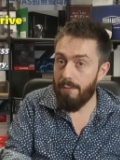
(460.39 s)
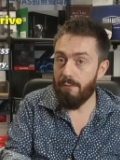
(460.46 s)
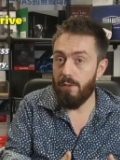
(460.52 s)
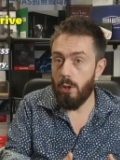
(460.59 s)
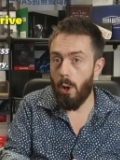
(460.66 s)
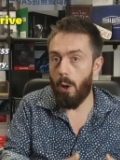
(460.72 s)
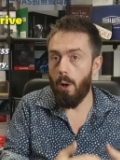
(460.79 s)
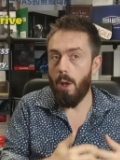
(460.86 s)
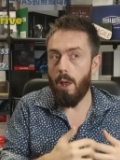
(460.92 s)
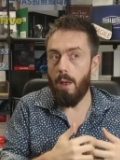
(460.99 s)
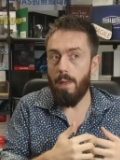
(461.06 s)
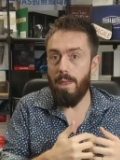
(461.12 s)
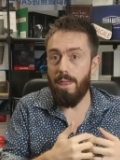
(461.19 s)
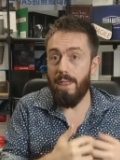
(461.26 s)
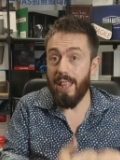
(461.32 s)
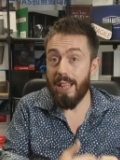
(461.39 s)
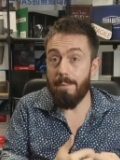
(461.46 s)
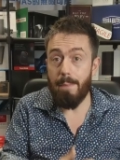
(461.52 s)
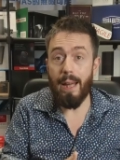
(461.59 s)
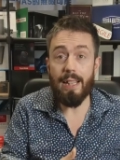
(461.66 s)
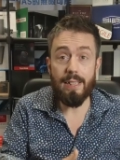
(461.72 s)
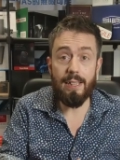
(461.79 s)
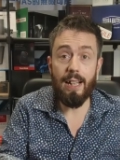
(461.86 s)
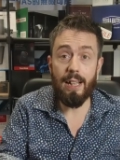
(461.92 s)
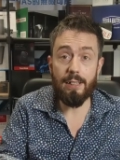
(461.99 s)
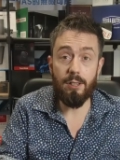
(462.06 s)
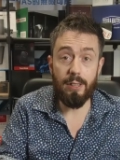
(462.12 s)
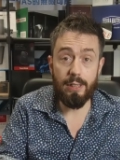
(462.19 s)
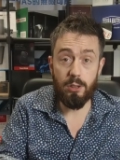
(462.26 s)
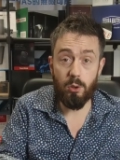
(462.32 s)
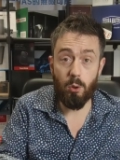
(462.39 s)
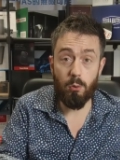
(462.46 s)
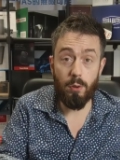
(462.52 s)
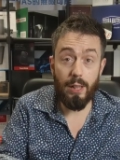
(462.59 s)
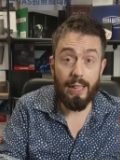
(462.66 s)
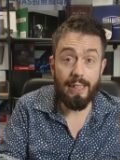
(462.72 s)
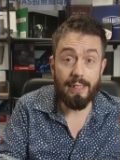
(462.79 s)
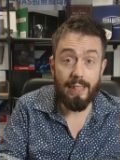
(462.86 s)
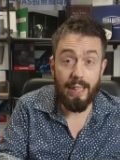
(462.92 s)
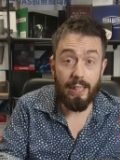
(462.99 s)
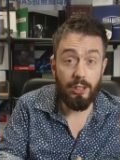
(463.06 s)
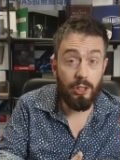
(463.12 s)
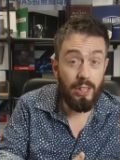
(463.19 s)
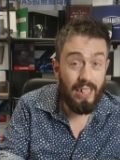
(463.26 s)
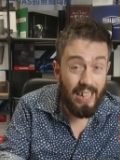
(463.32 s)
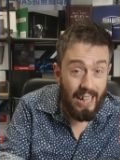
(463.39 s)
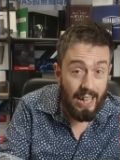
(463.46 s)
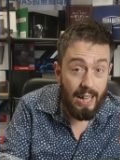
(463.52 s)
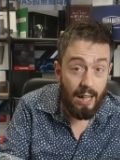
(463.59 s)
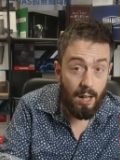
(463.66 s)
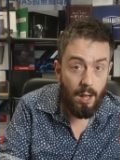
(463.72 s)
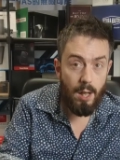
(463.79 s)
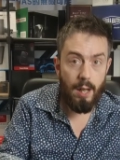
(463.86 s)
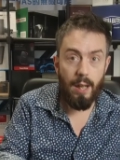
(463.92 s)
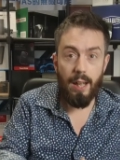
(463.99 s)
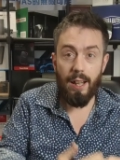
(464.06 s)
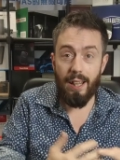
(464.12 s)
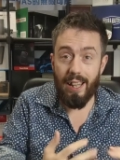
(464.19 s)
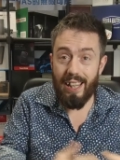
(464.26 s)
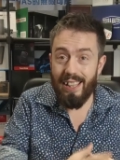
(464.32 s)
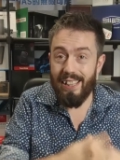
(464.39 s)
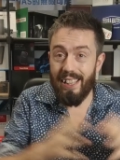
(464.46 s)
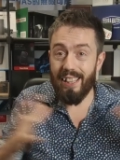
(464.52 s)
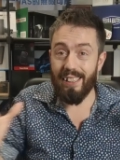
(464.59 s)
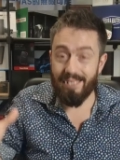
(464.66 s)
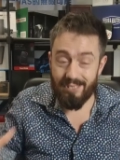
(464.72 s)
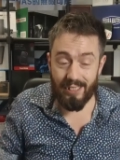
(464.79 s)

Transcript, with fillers: if not the best NAS I saw released this year in,